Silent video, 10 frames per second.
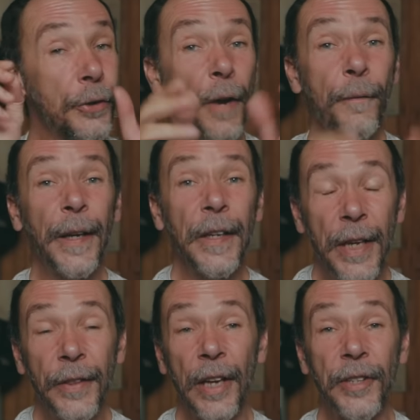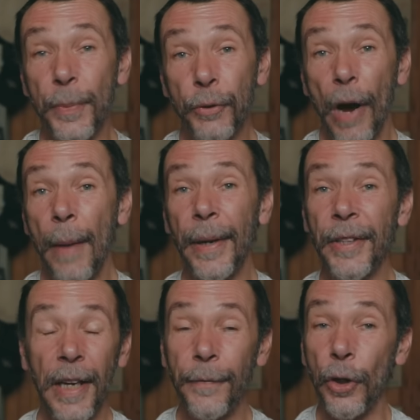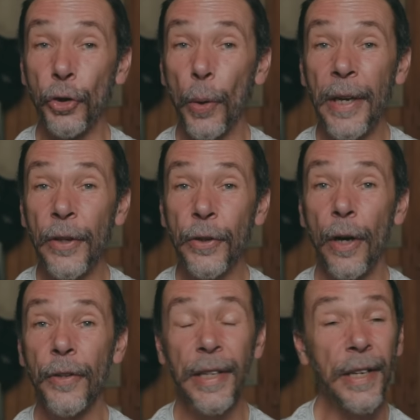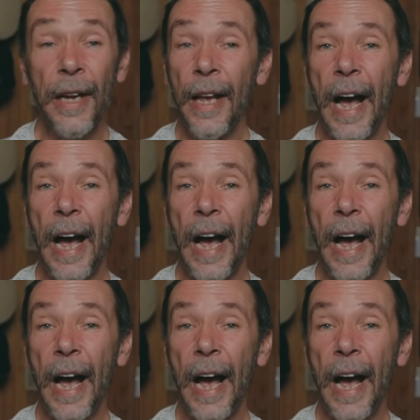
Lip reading: don't forget to hit that subscribe button if you enjoyed this content.